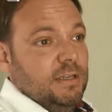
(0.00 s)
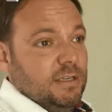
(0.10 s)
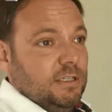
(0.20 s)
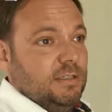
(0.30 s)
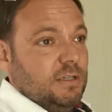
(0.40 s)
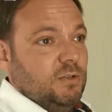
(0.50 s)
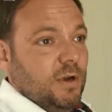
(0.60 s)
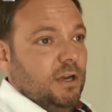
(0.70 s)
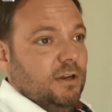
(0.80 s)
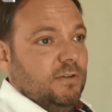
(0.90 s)
There's
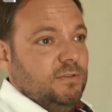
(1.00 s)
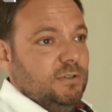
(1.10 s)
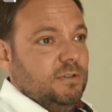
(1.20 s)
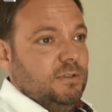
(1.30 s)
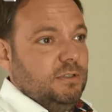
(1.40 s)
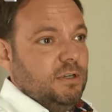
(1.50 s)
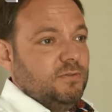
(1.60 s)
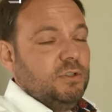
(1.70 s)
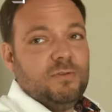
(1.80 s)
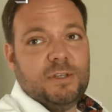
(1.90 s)
quite a lot of
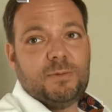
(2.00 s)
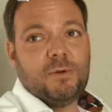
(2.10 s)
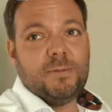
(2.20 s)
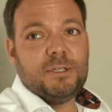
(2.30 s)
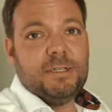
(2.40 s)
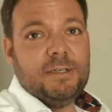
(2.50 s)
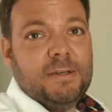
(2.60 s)
stuff to do on this property.